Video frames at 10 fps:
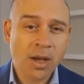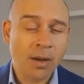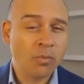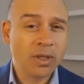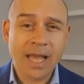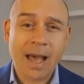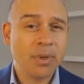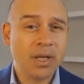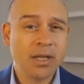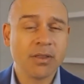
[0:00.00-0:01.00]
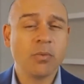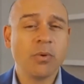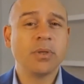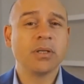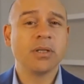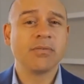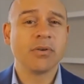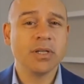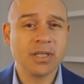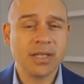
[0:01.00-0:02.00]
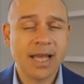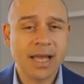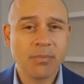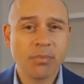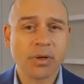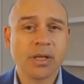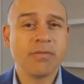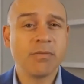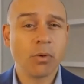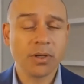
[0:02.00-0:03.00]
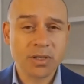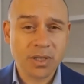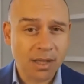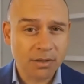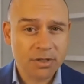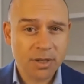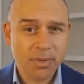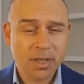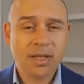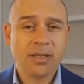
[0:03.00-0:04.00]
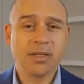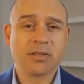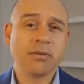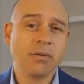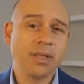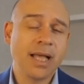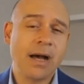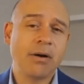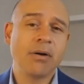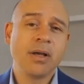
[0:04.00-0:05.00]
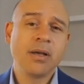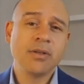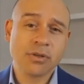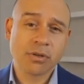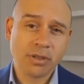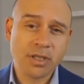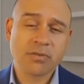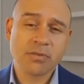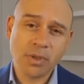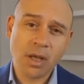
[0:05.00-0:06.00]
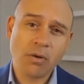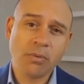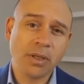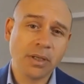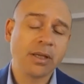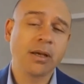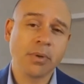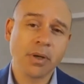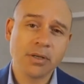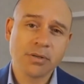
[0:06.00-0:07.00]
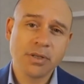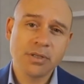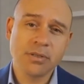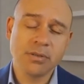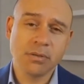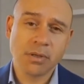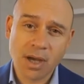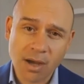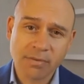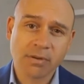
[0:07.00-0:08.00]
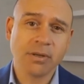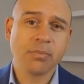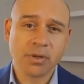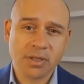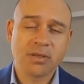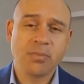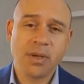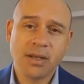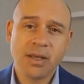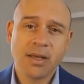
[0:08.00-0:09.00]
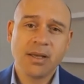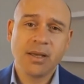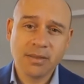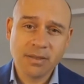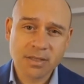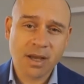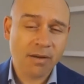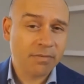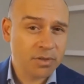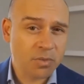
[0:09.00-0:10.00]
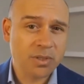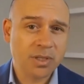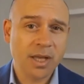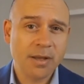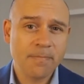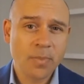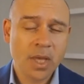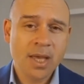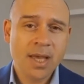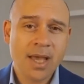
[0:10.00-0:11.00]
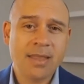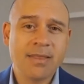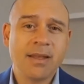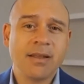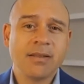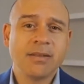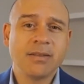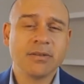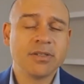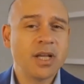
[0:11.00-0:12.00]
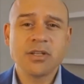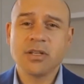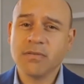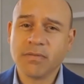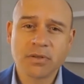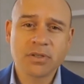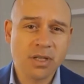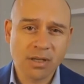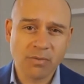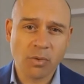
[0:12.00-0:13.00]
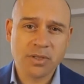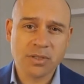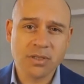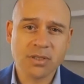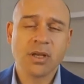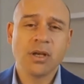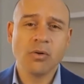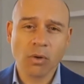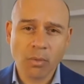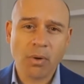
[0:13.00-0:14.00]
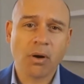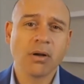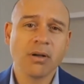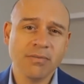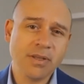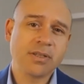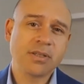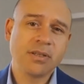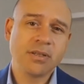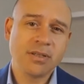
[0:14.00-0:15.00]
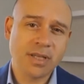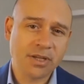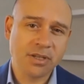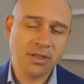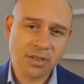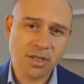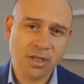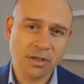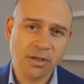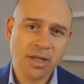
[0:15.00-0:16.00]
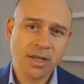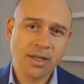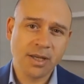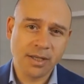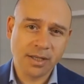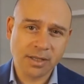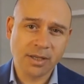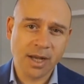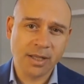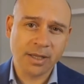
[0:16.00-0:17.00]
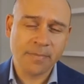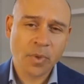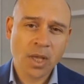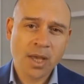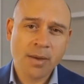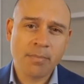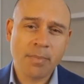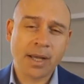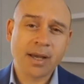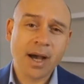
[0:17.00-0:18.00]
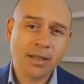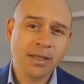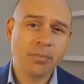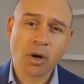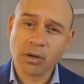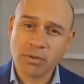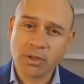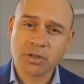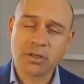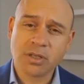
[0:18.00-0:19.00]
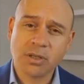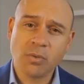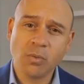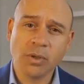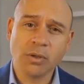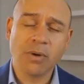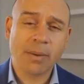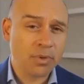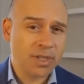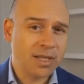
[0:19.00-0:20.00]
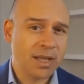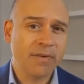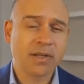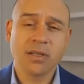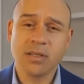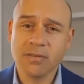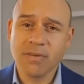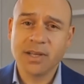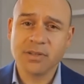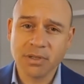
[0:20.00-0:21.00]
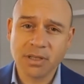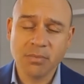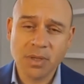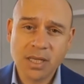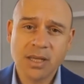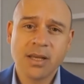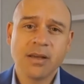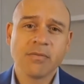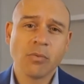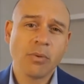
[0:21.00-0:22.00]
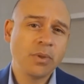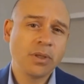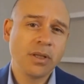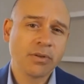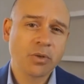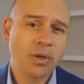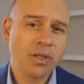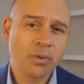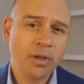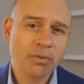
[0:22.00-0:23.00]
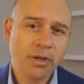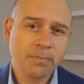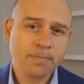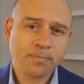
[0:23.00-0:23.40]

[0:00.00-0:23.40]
Really happy to hear that Women Deliver is again bringing forward a scholarship that's going to allow journalists from low and middle income countries to cover and participate in this conference once again, and that there's such a diversity of voices who are part of this session this year in Kigali. My colleague, Margaret Richardson, will represent DevEx on the advisory committee for Women Deliver 2023.